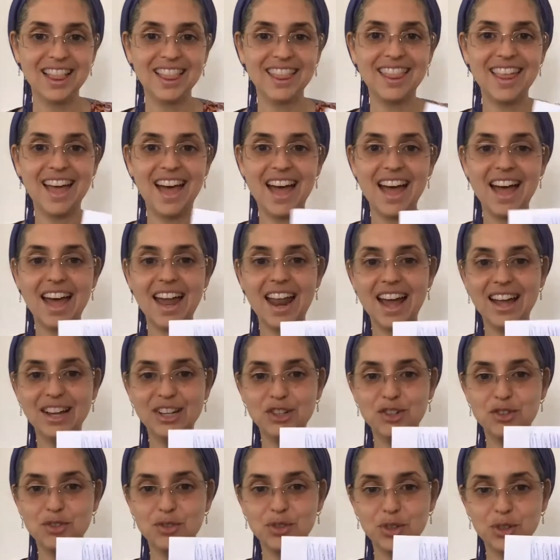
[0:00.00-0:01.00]
that I
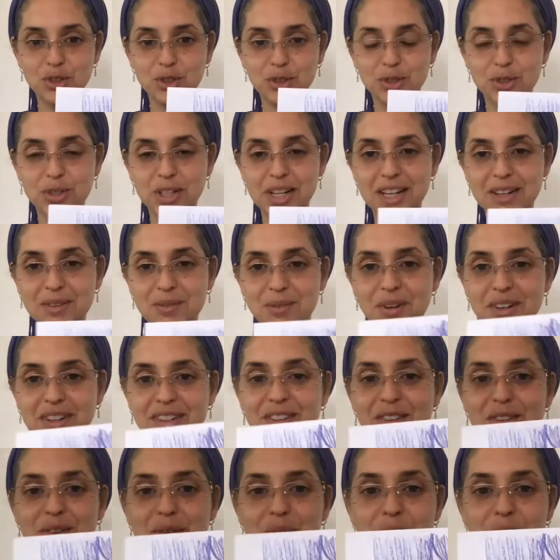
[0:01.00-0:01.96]
drew in one of the